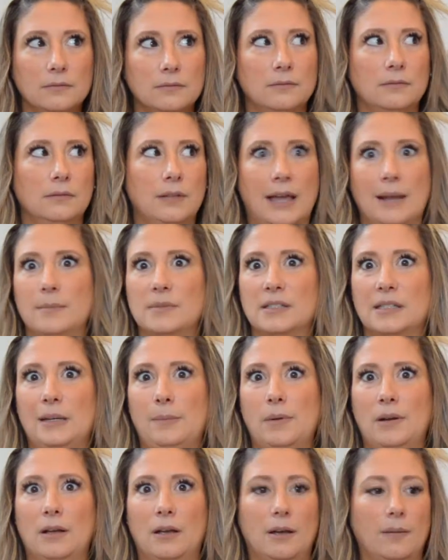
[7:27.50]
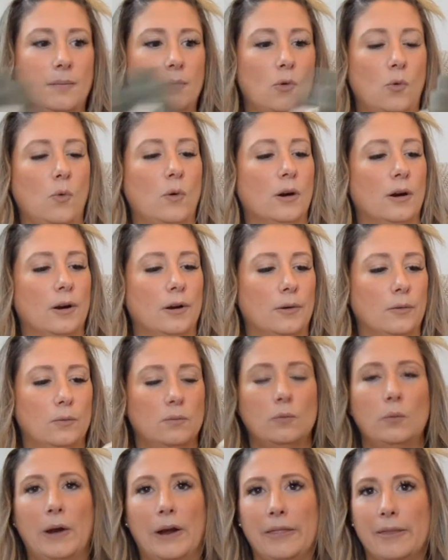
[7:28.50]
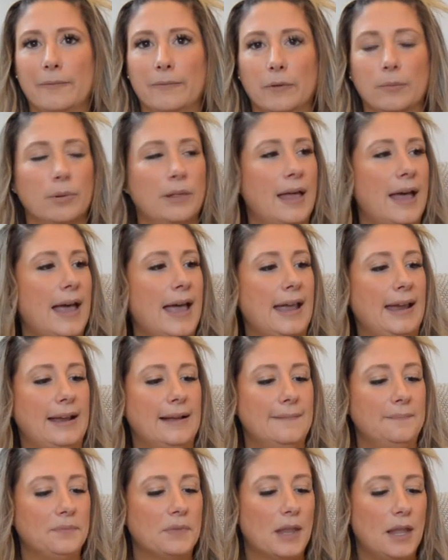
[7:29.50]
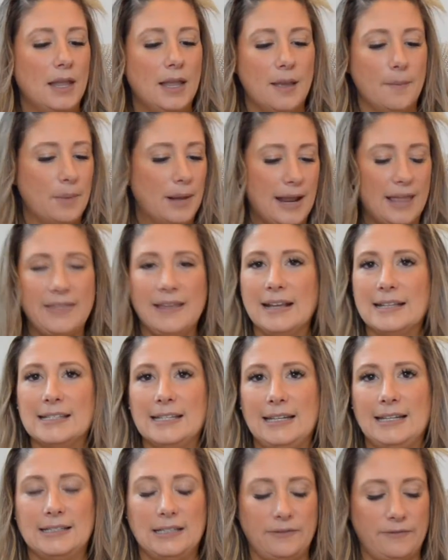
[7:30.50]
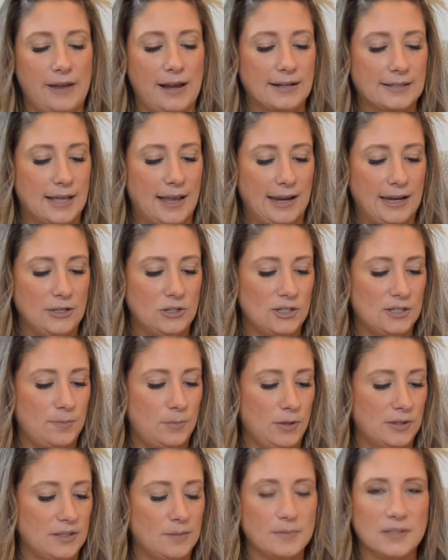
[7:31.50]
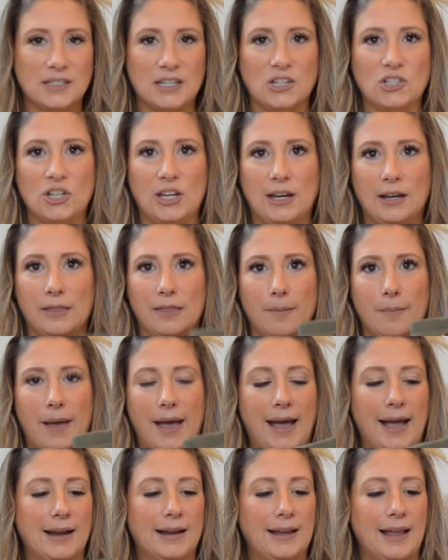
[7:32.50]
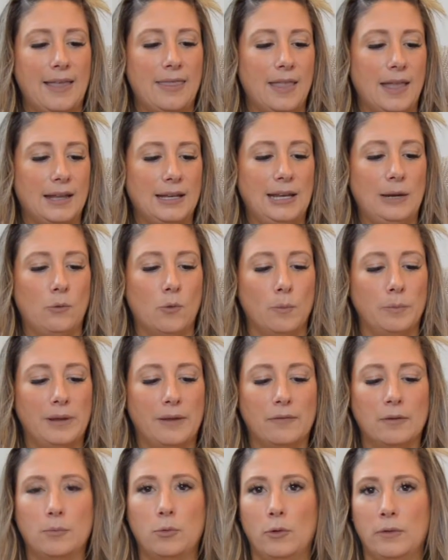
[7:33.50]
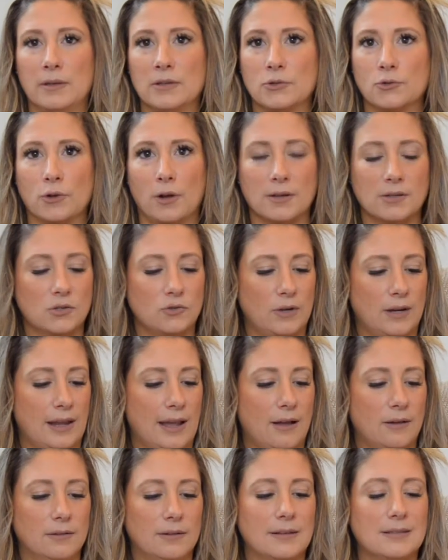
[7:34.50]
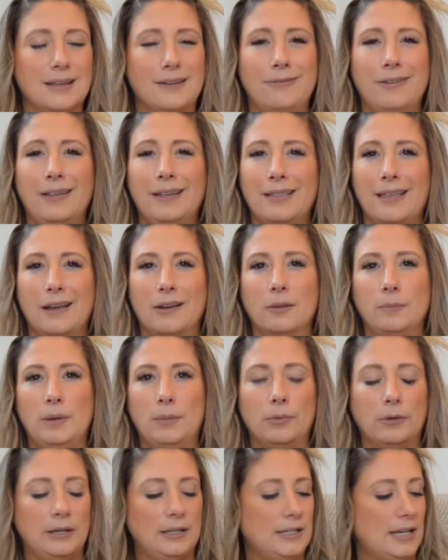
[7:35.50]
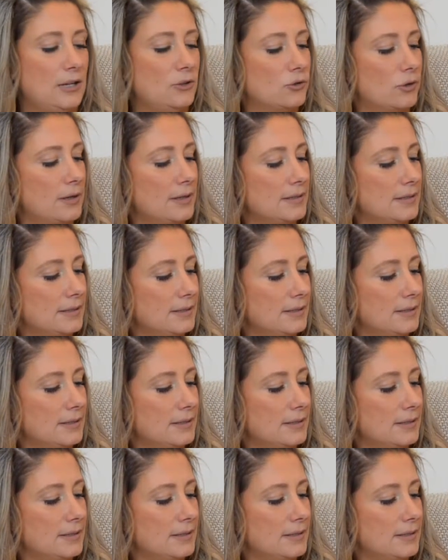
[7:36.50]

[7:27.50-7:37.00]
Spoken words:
let him sleep in them or wear them for play, but I think it's an easy fix. I can just put some stitching in the back and then he won't be able to pull this drawstring out, because I feel like that could be pretty dangerous.